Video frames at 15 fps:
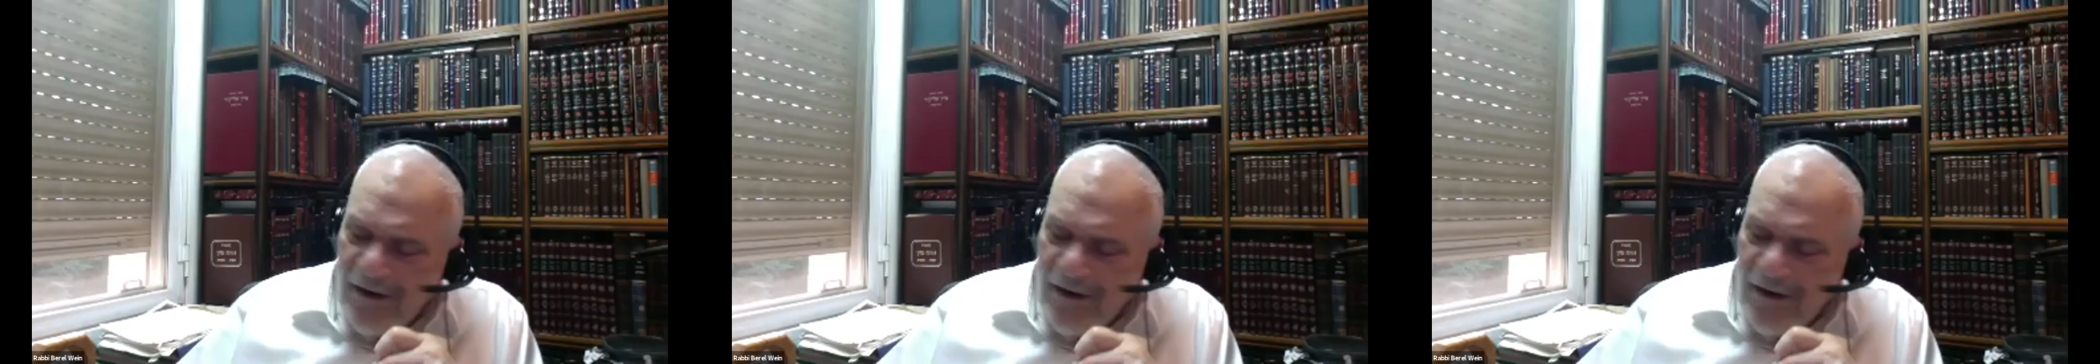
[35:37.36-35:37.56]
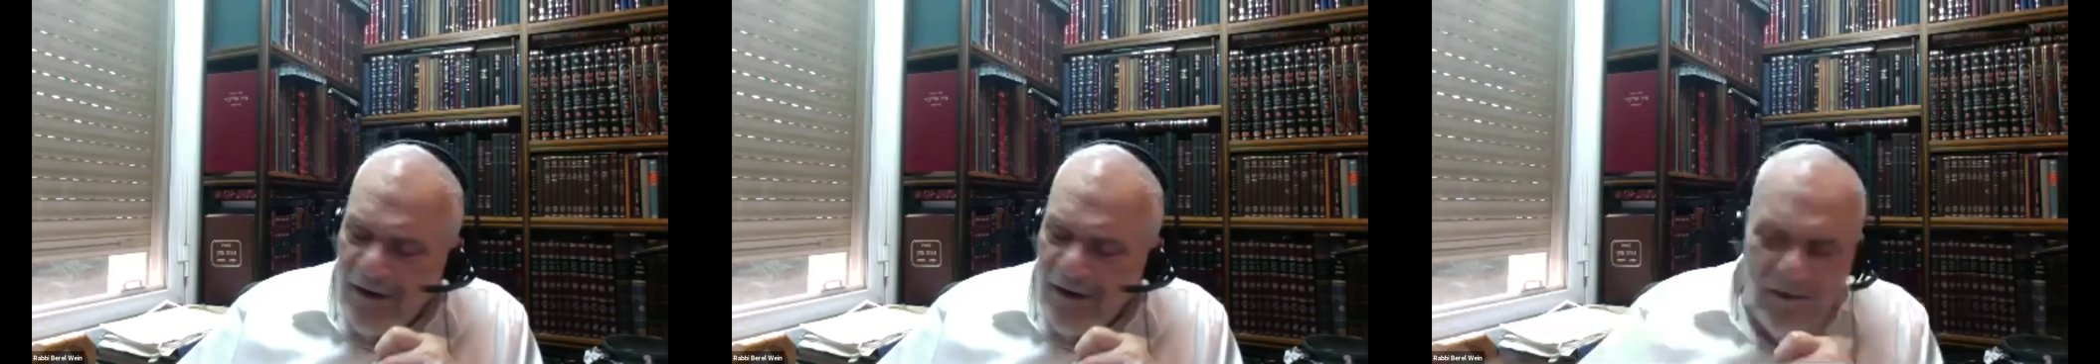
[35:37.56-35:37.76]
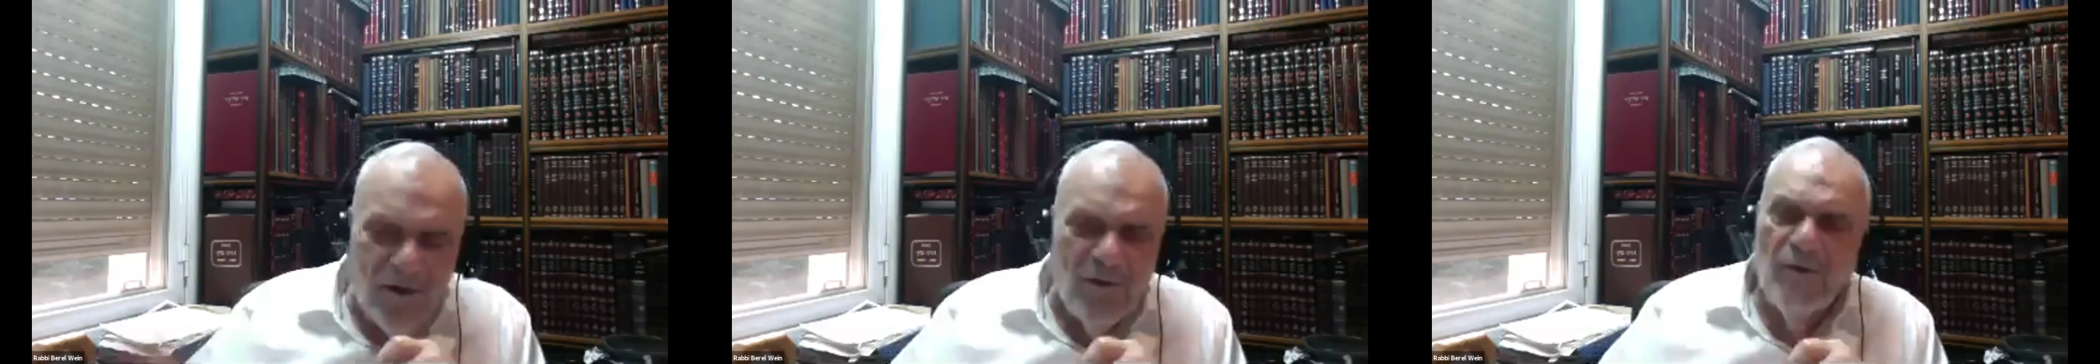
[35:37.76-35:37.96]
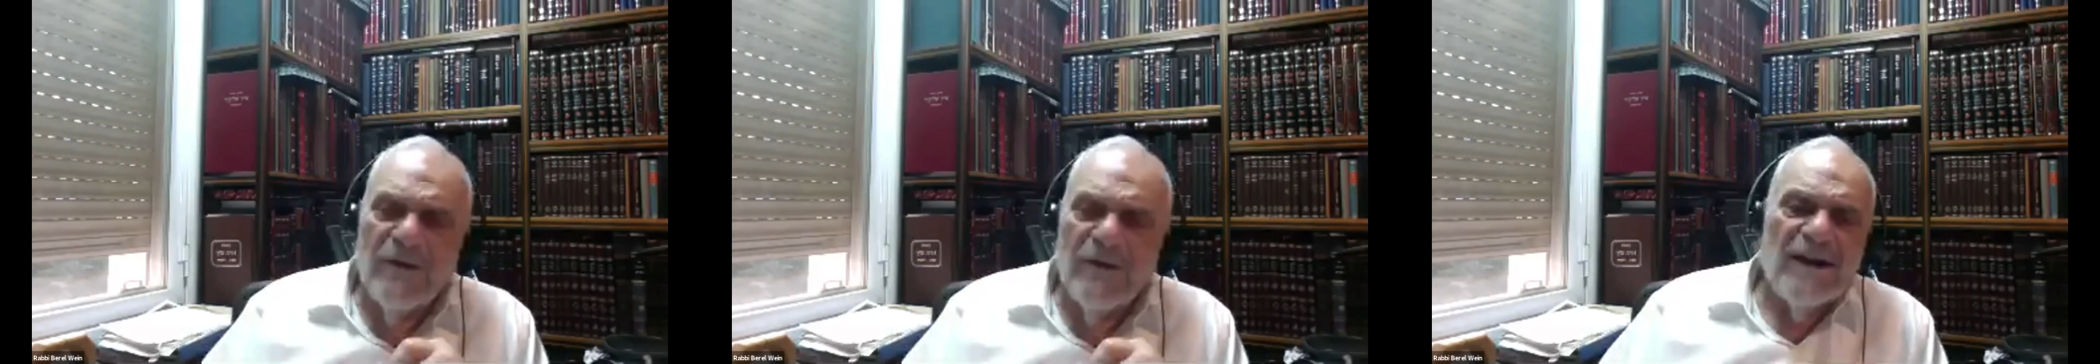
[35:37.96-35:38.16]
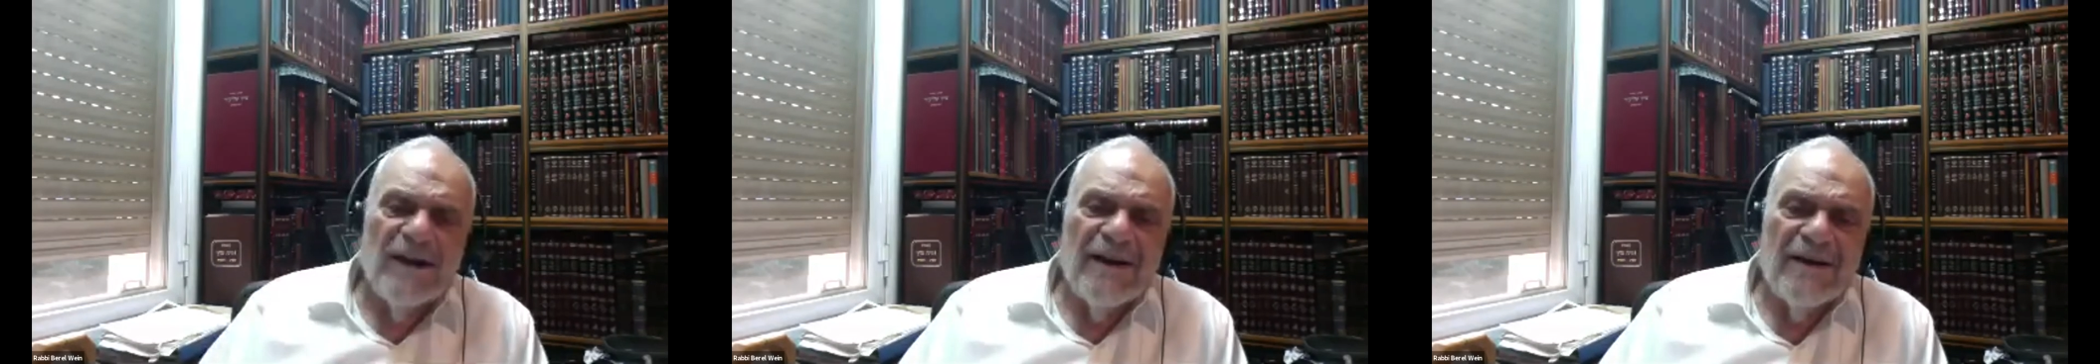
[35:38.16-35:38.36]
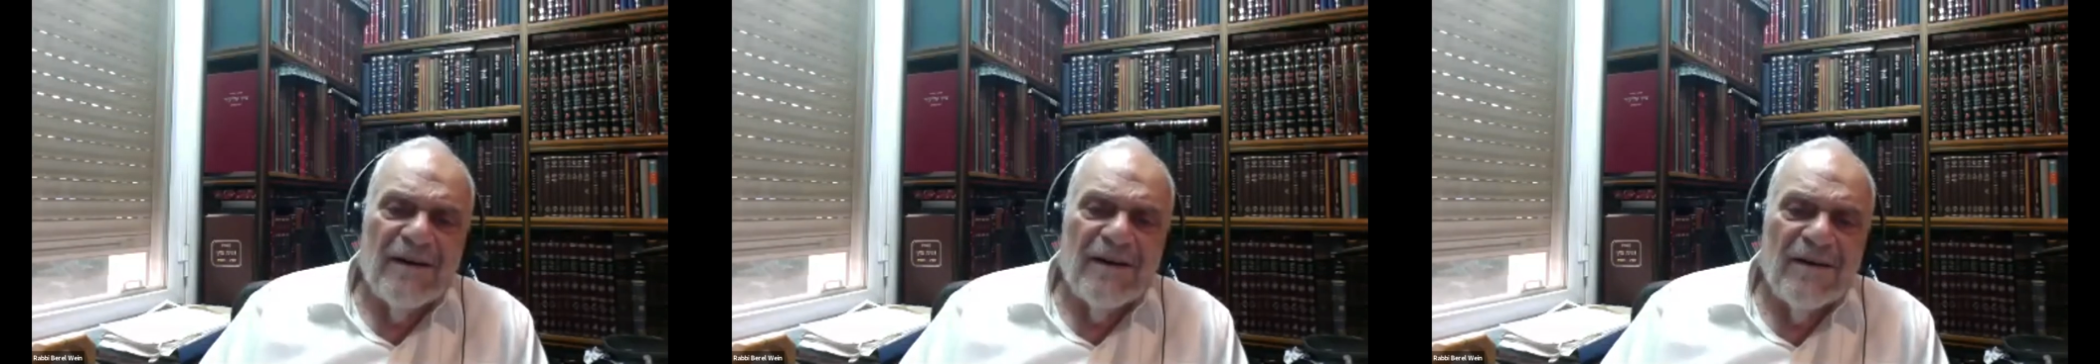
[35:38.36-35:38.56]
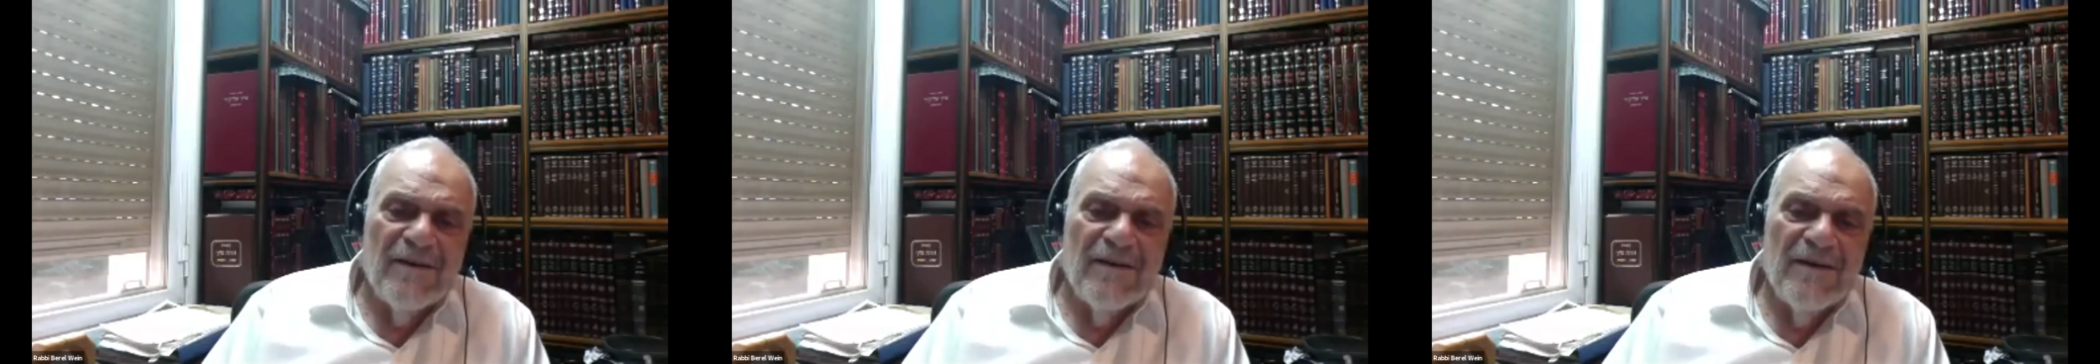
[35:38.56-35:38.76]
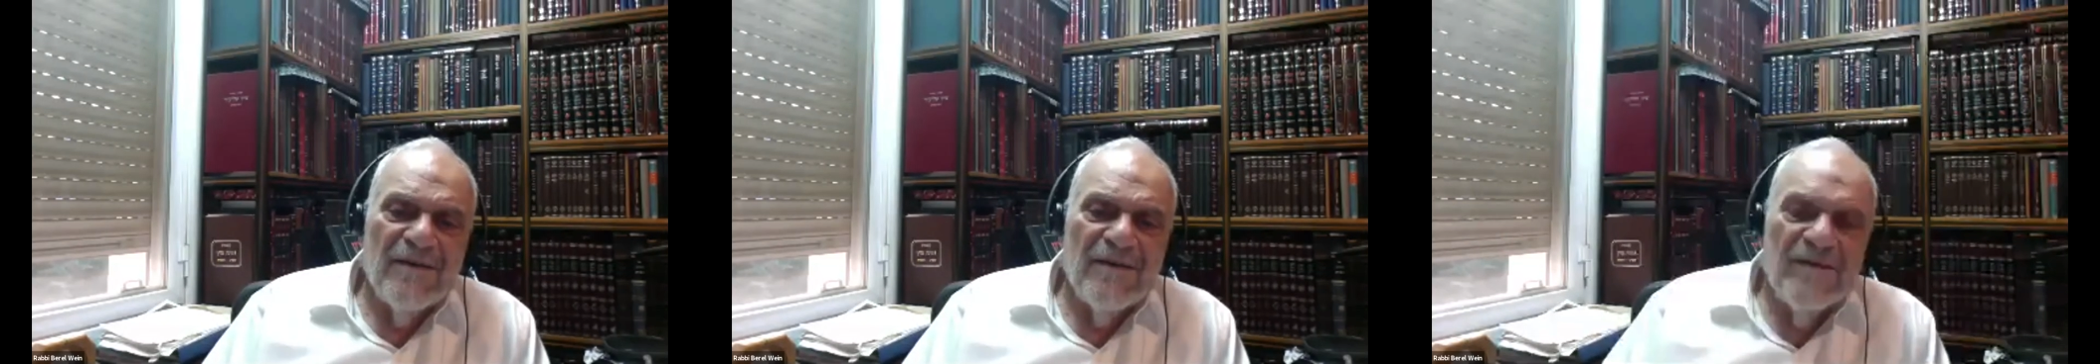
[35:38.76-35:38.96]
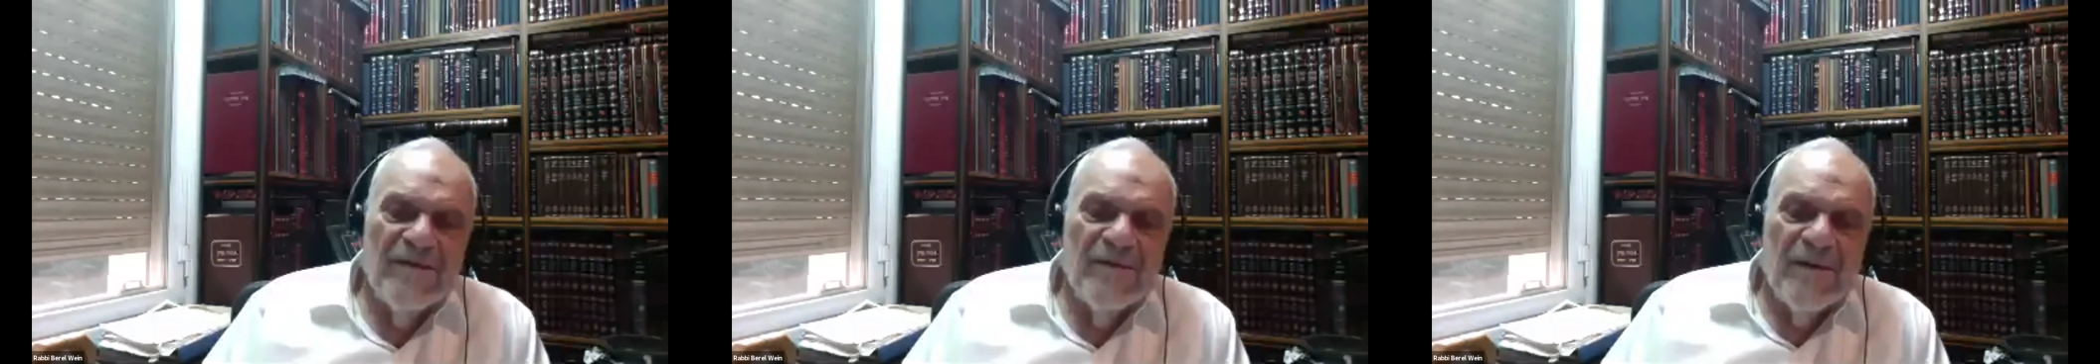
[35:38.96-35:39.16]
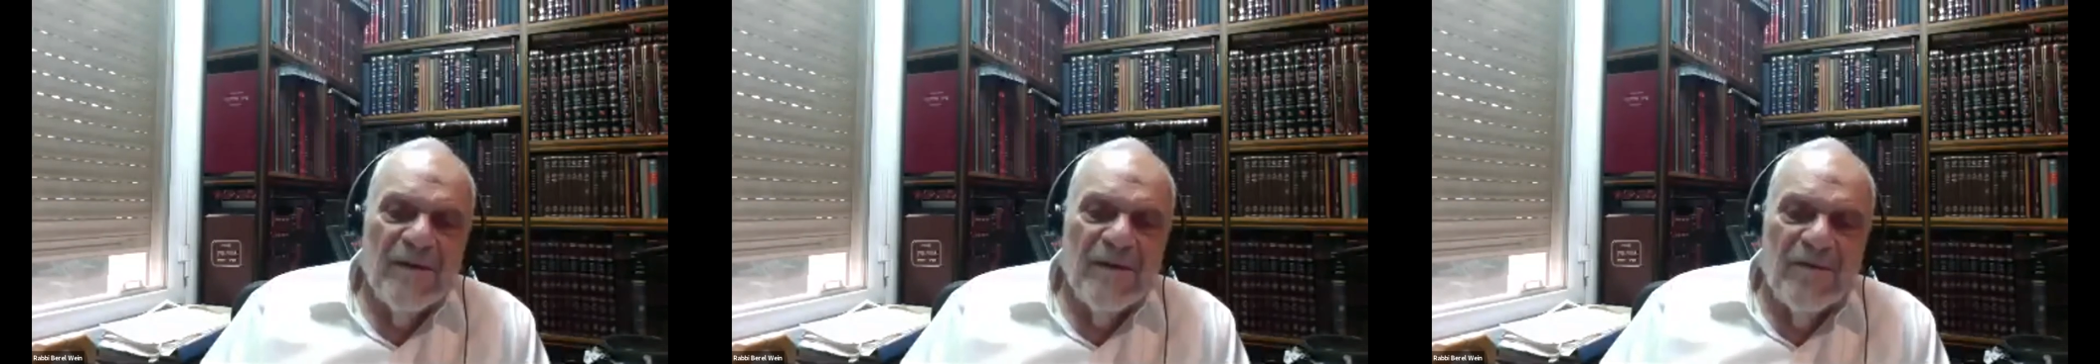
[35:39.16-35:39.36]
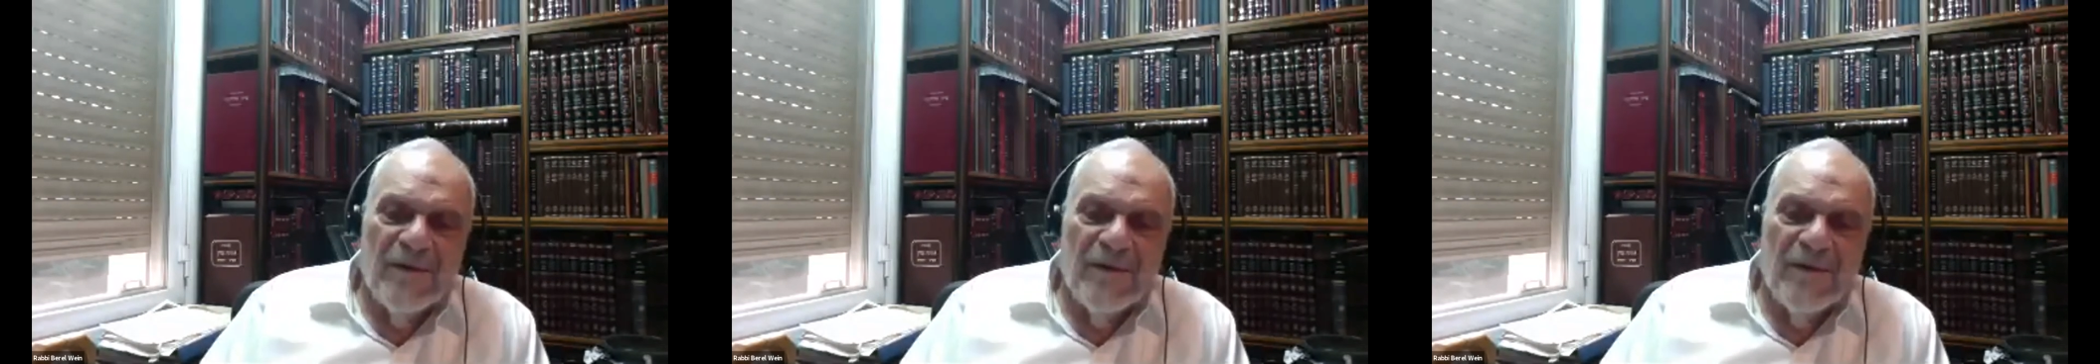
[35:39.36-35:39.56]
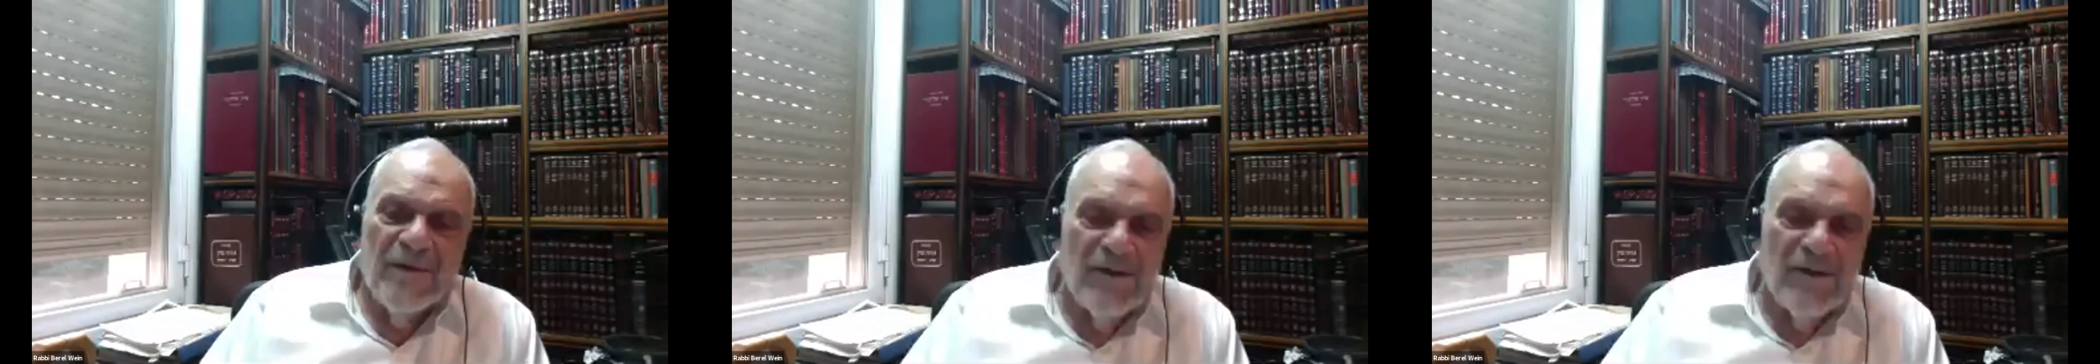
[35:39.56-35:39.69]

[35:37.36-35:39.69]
always are. But if